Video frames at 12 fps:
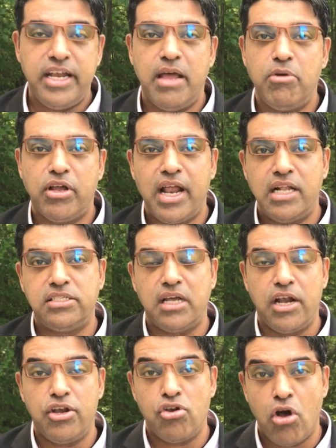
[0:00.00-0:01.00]
Democrats
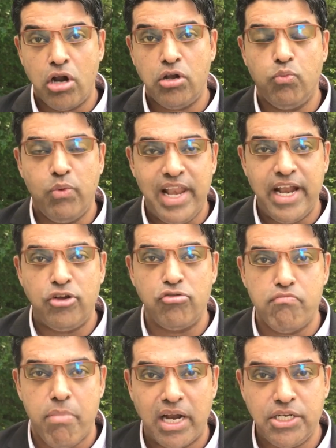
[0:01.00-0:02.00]
are not willing to
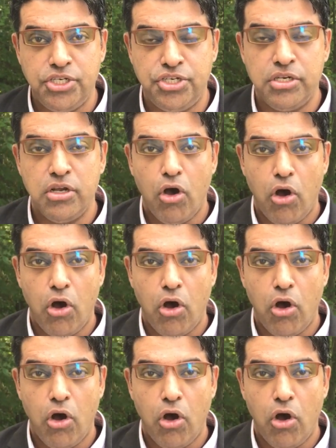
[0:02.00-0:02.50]
budge